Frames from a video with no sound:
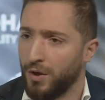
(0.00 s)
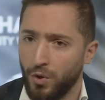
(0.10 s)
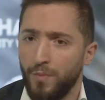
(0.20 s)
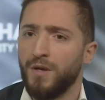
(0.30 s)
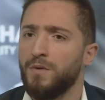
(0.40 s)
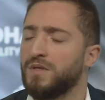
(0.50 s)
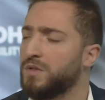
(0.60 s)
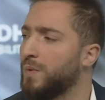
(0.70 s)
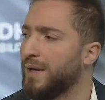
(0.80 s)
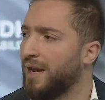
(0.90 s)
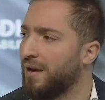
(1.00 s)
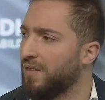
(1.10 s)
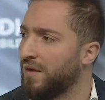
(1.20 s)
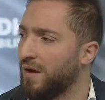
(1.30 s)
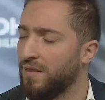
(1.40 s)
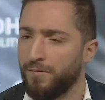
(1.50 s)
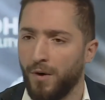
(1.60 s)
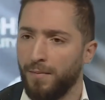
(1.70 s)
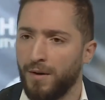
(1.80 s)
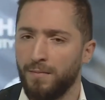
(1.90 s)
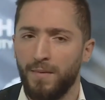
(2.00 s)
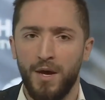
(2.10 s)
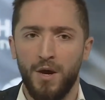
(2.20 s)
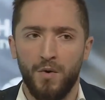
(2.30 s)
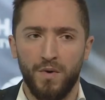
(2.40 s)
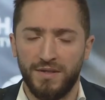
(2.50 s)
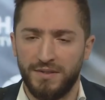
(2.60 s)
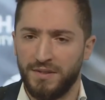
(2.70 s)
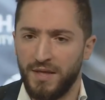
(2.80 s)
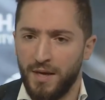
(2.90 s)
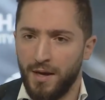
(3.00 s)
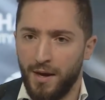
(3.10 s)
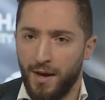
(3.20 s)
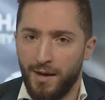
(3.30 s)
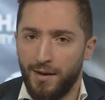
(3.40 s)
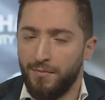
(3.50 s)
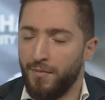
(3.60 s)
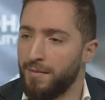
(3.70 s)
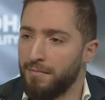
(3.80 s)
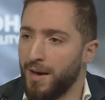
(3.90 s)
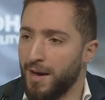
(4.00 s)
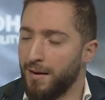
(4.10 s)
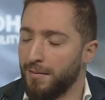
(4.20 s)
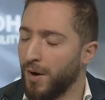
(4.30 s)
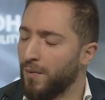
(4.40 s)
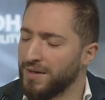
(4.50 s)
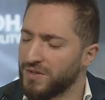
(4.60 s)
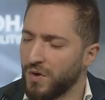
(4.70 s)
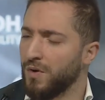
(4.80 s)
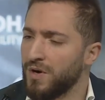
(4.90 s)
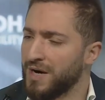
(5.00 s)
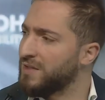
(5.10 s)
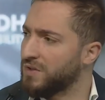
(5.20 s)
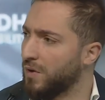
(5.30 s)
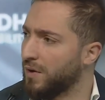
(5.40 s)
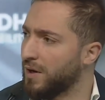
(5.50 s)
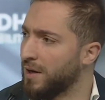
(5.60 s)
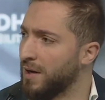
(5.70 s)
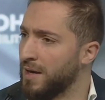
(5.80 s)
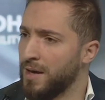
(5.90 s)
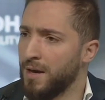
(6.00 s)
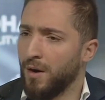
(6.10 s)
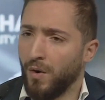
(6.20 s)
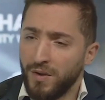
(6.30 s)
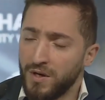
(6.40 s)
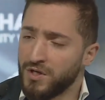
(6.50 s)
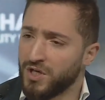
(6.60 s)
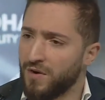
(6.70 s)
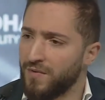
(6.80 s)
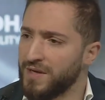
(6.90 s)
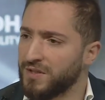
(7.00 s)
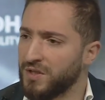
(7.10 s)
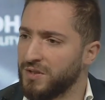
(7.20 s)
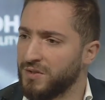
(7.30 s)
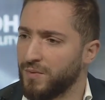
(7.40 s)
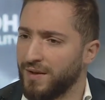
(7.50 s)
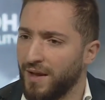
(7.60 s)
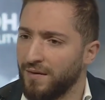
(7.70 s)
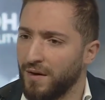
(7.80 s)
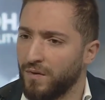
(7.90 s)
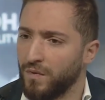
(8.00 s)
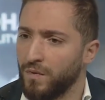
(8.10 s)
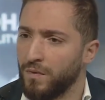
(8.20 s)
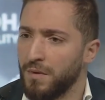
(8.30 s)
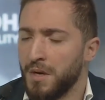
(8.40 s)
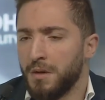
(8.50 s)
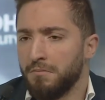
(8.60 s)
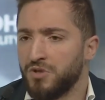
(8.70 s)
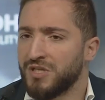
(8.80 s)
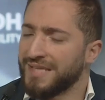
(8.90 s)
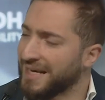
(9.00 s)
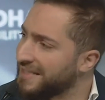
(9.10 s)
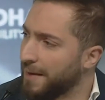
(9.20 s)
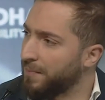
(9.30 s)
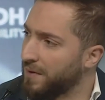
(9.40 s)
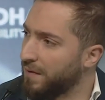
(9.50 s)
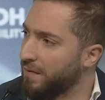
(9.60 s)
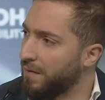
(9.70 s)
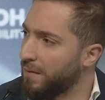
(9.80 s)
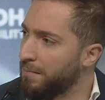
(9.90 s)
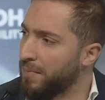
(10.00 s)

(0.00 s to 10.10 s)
Nobody was doing anything, and the problem was going stronger and stronger. Older generations were tending to just accept it.